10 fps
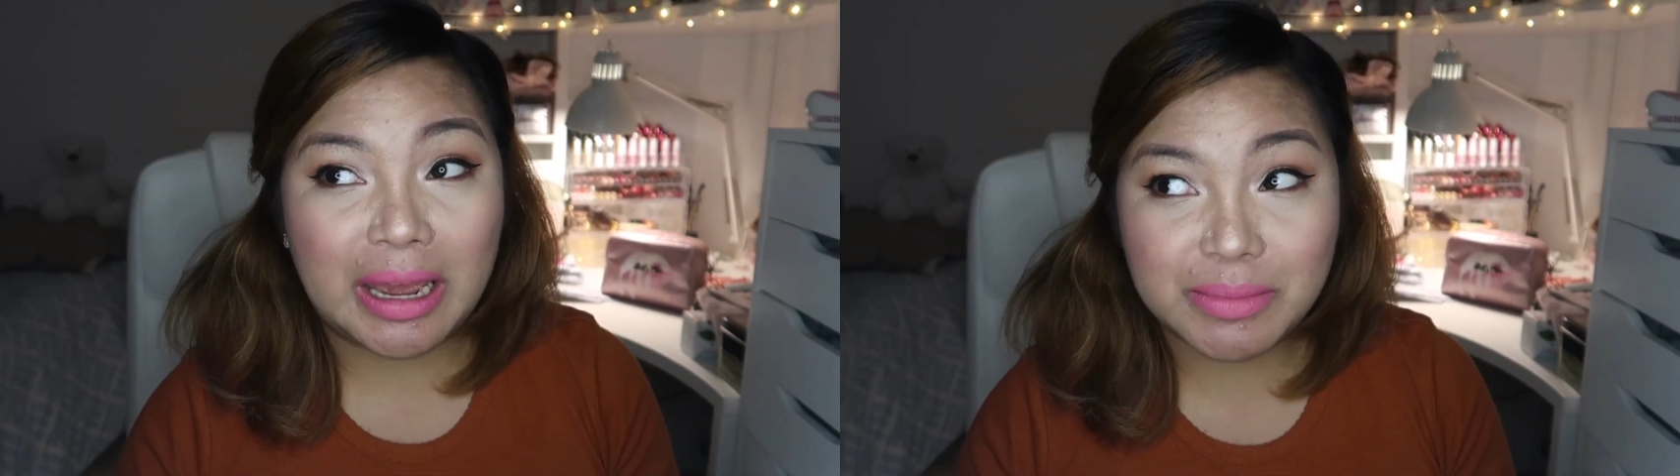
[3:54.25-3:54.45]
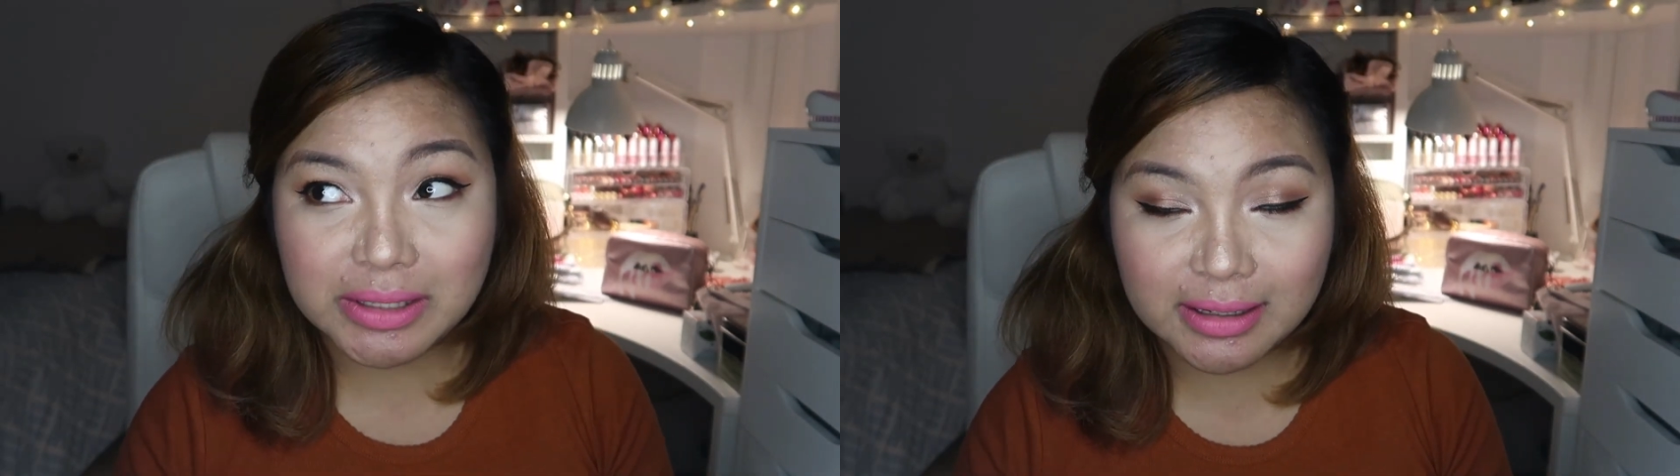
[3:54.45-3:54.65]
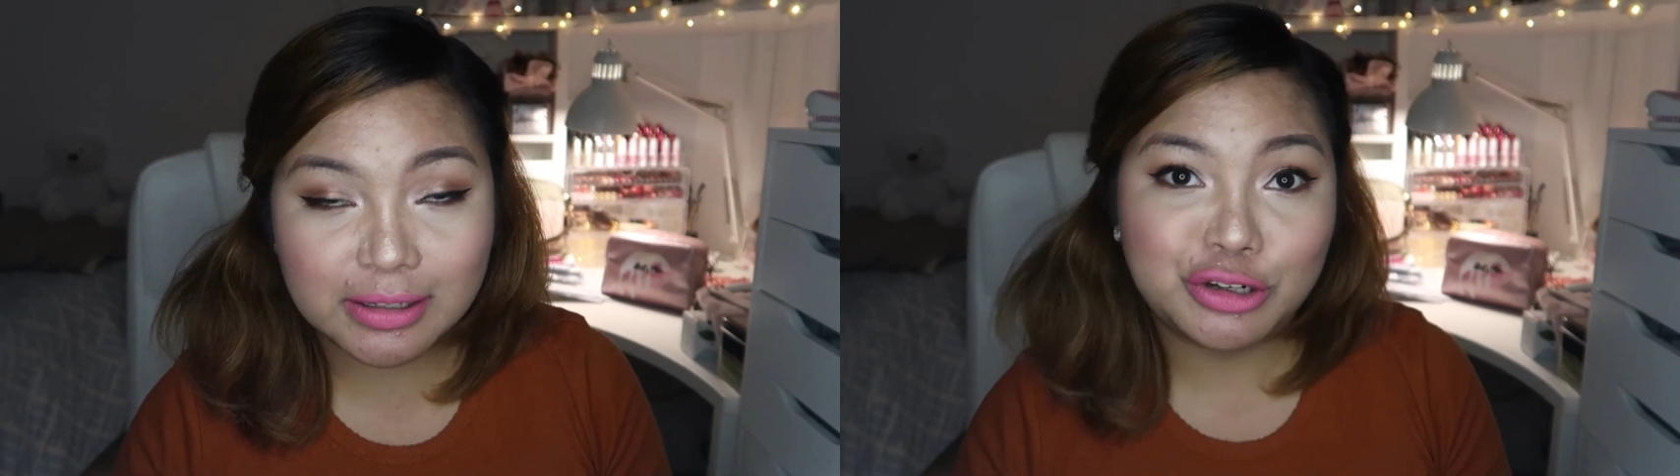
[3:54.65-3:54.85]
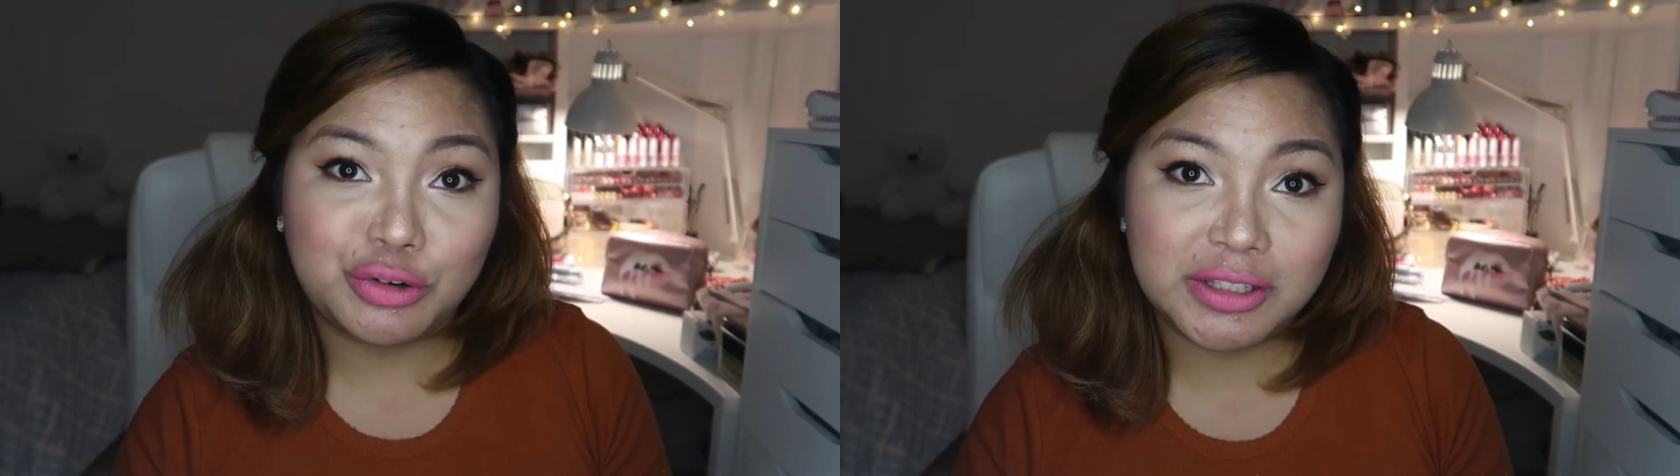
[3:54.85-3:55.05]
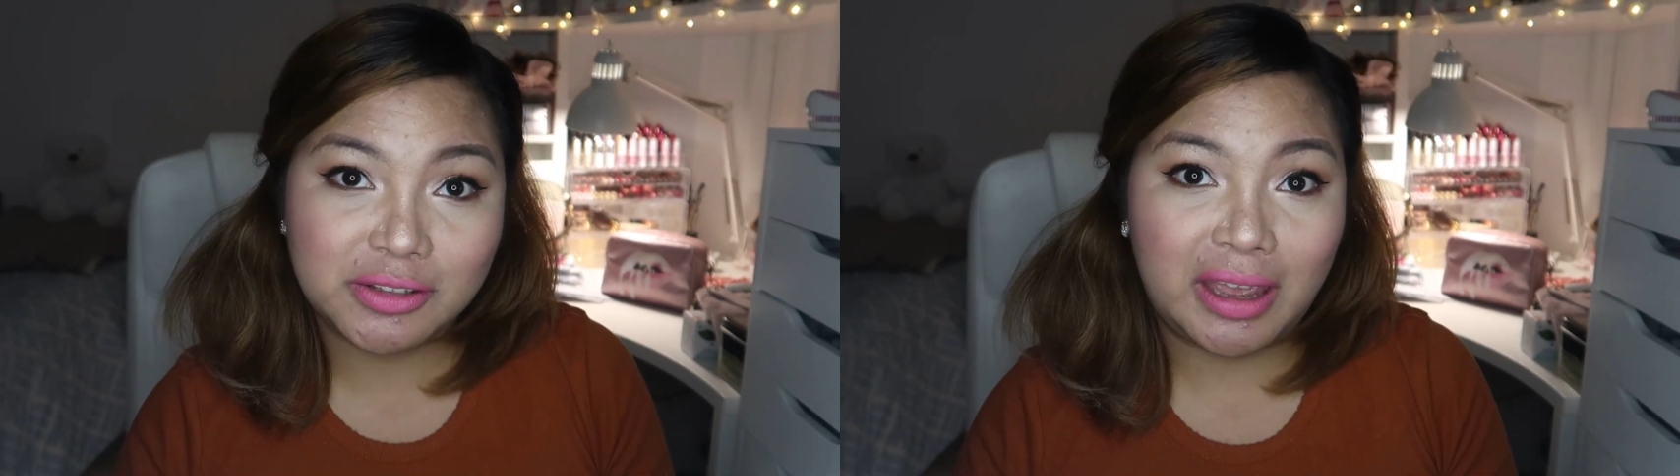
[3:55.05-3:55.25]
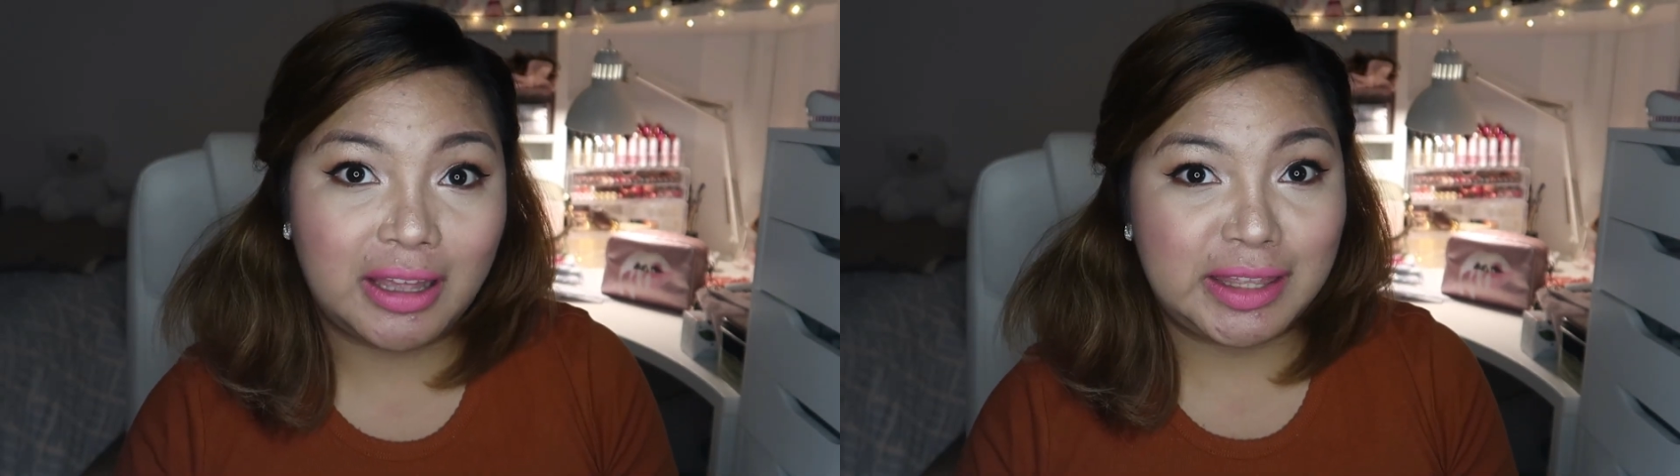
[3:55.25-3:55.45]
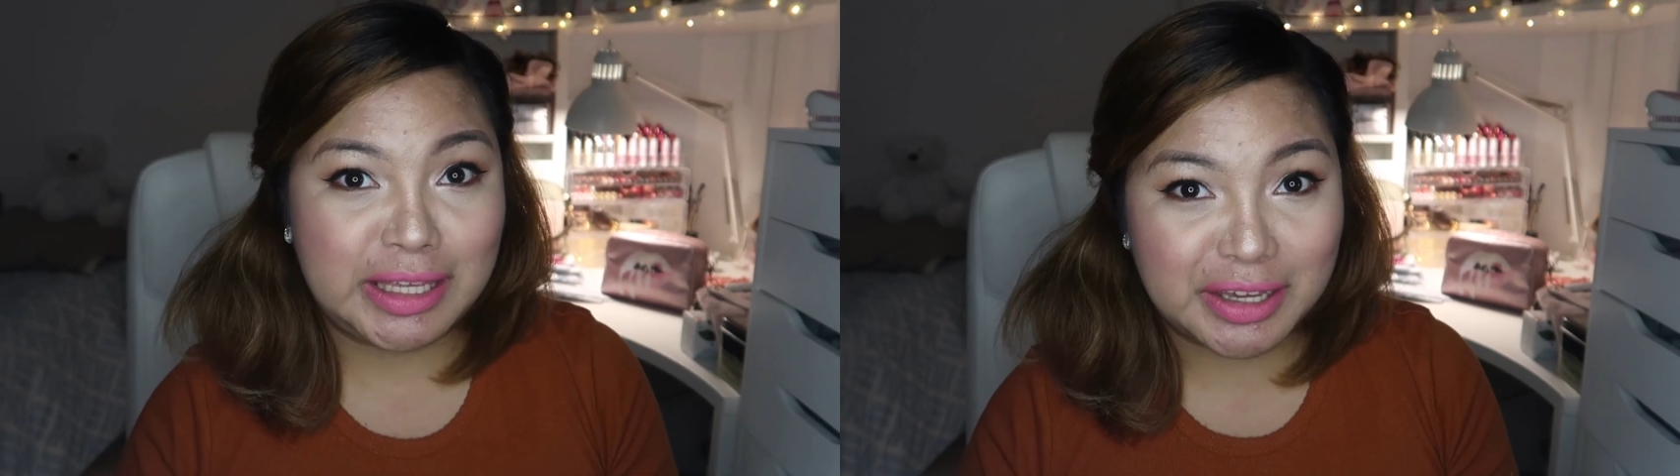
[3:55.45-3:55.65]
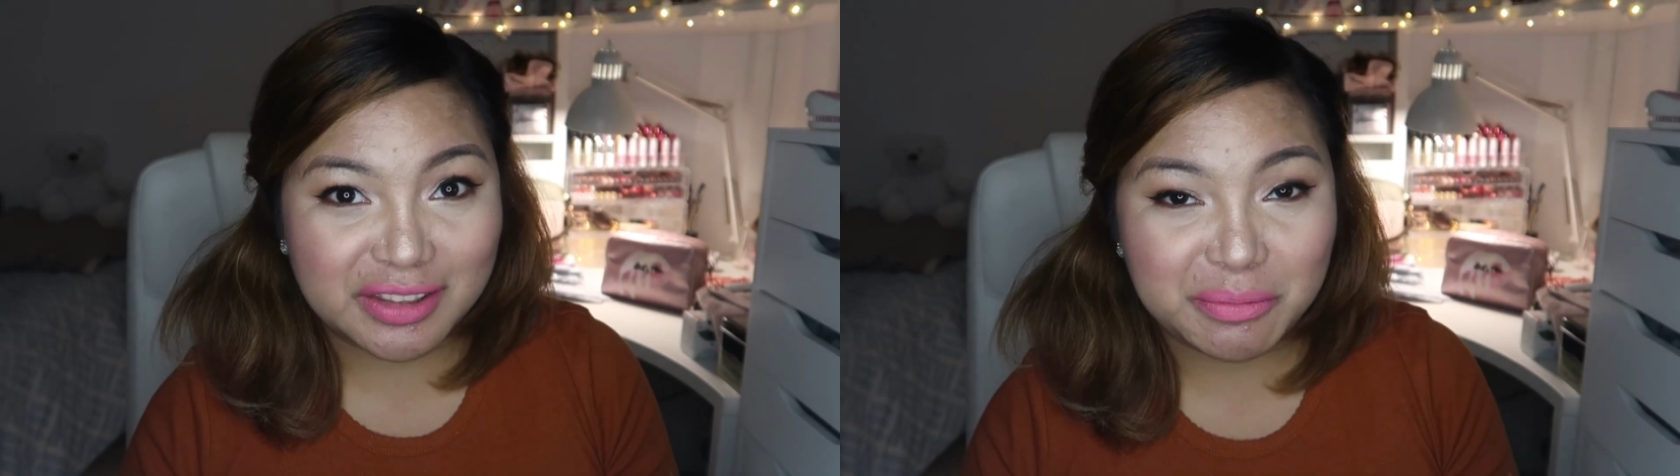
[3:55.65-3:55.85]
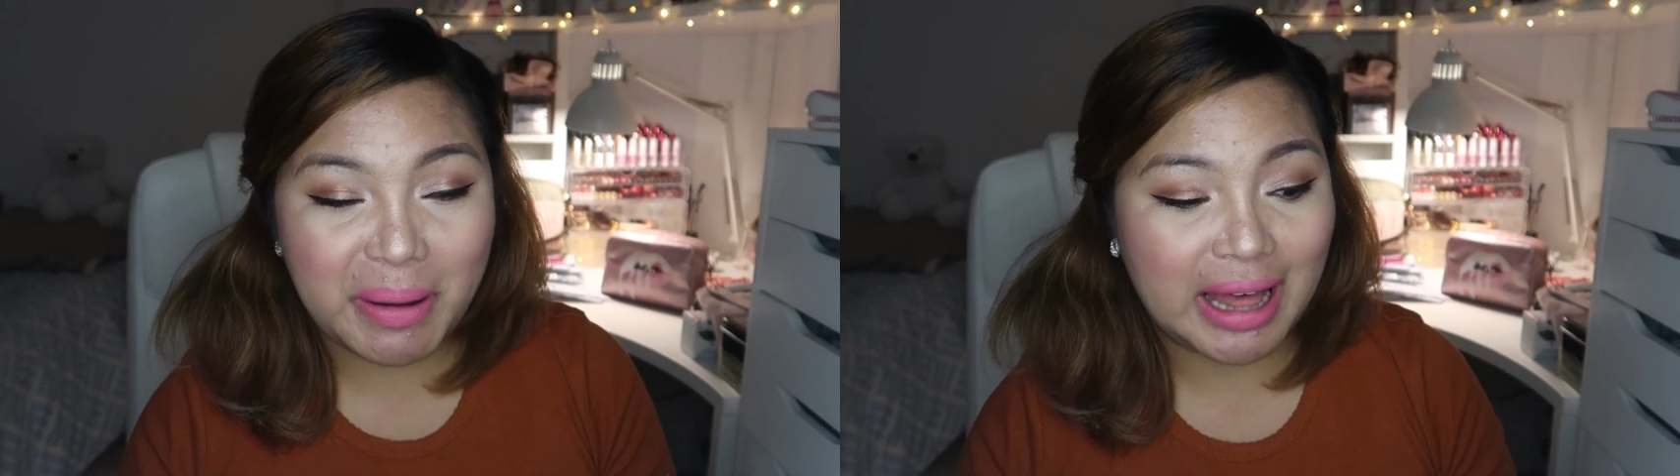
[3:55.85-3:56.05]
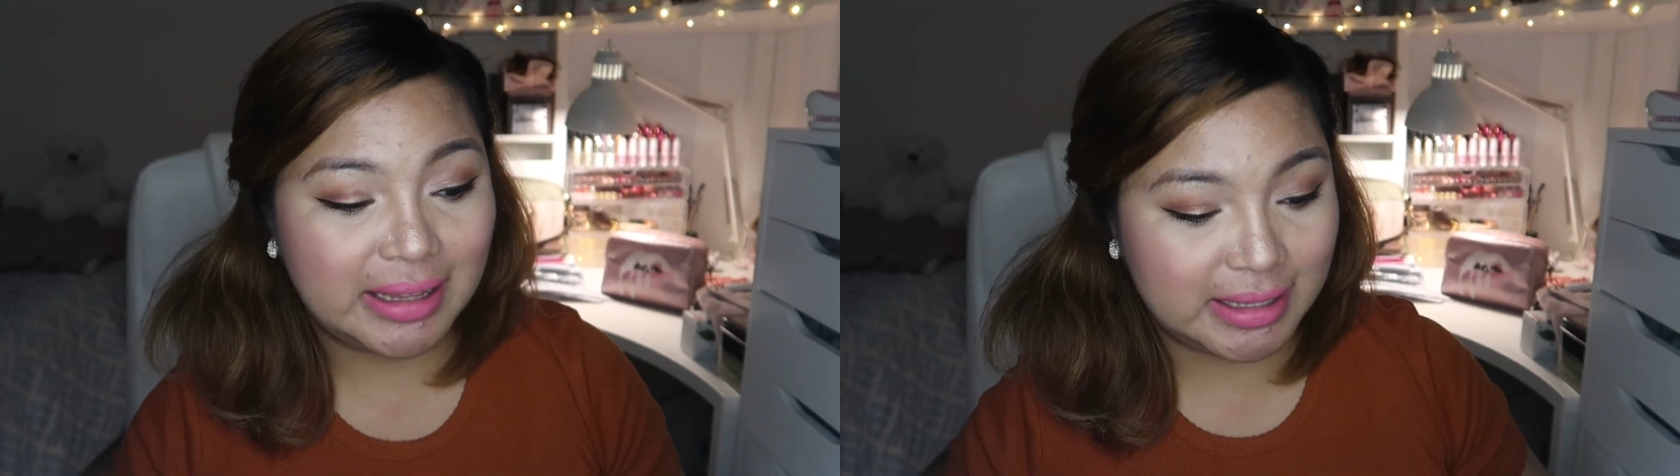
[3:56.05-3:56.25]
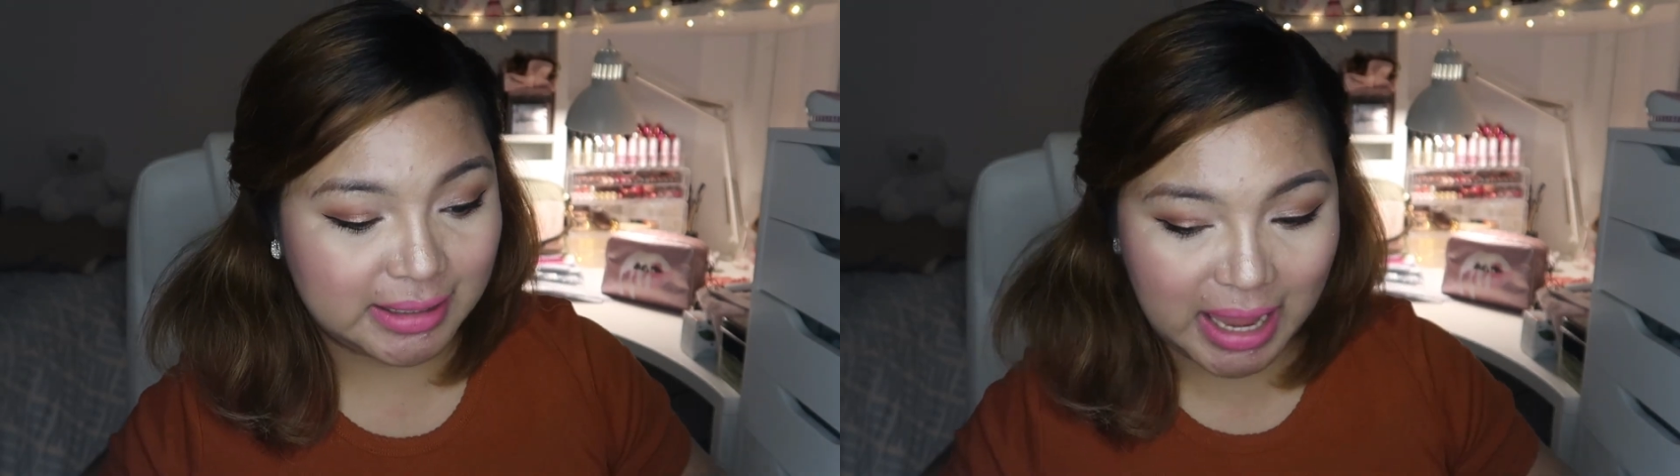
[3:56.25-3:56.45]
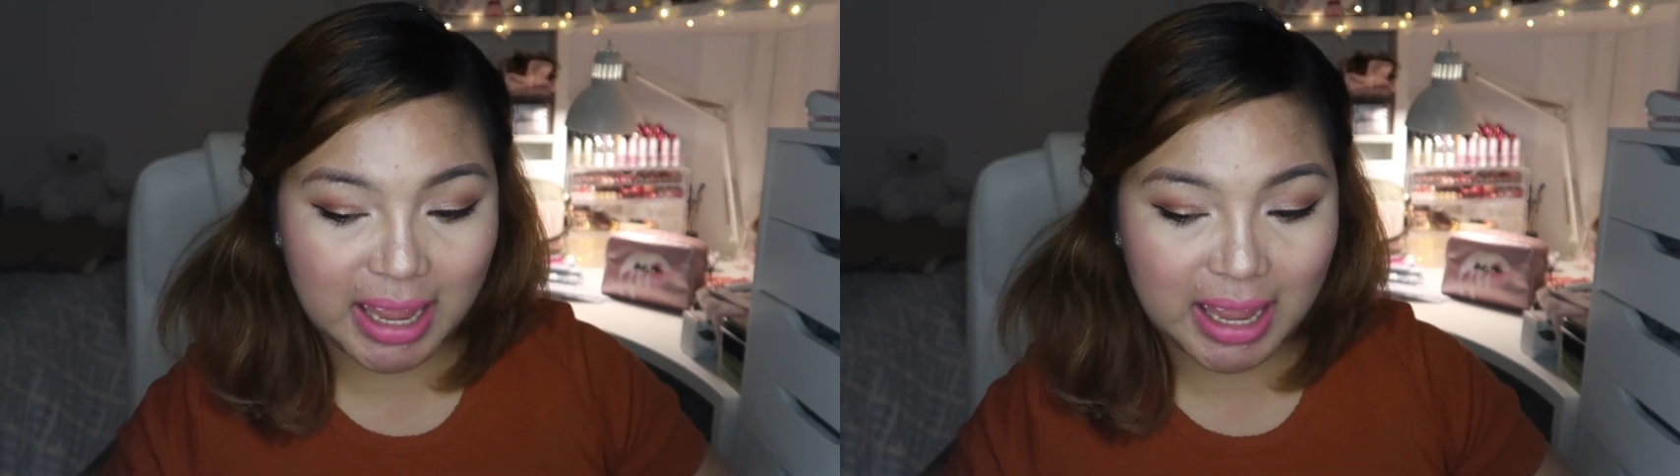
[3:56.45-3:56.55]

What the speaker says: I'm still going to get the other palettes